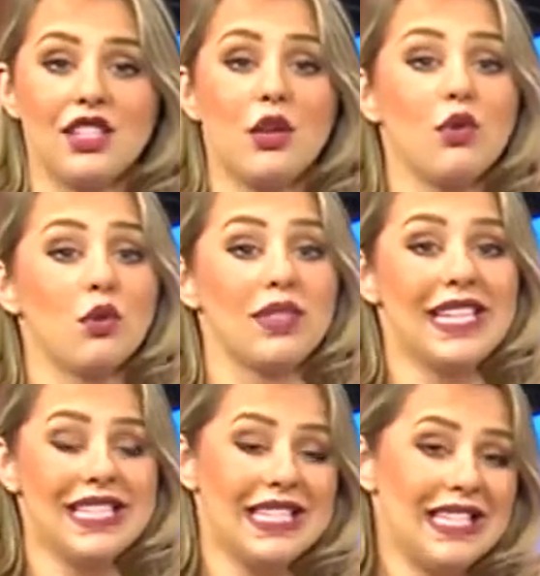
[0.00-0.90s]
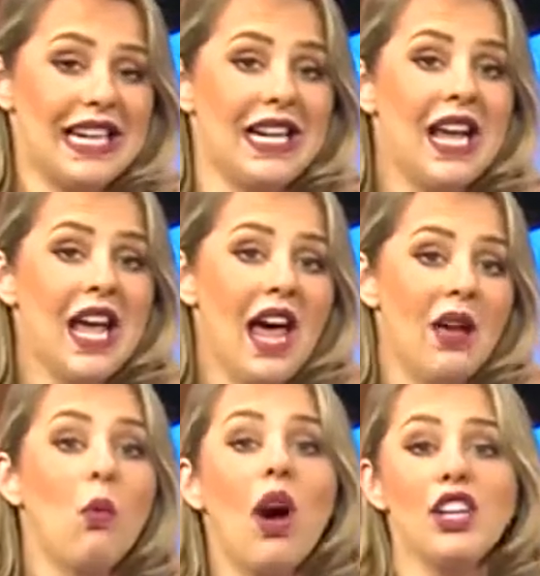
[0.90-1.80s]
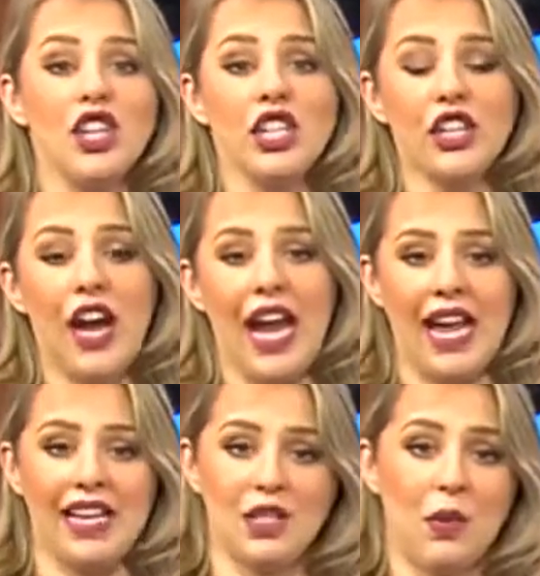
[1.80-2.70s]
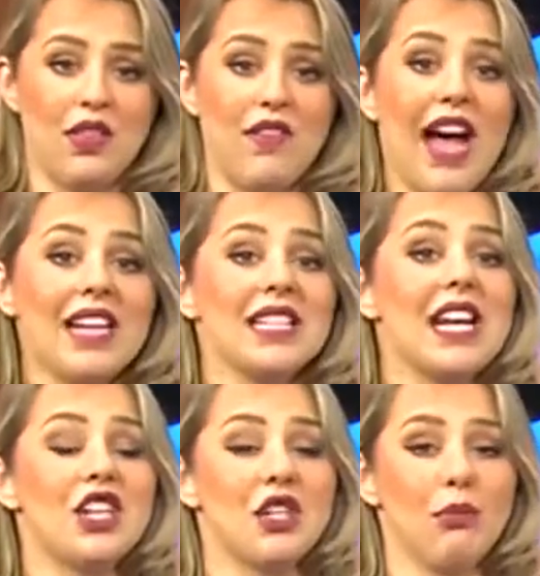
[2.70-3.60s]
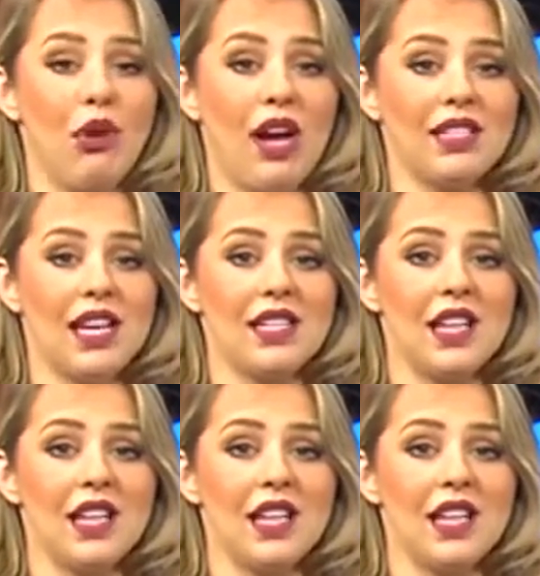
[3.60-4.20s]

social distancing, and washing your hands while the vaccination process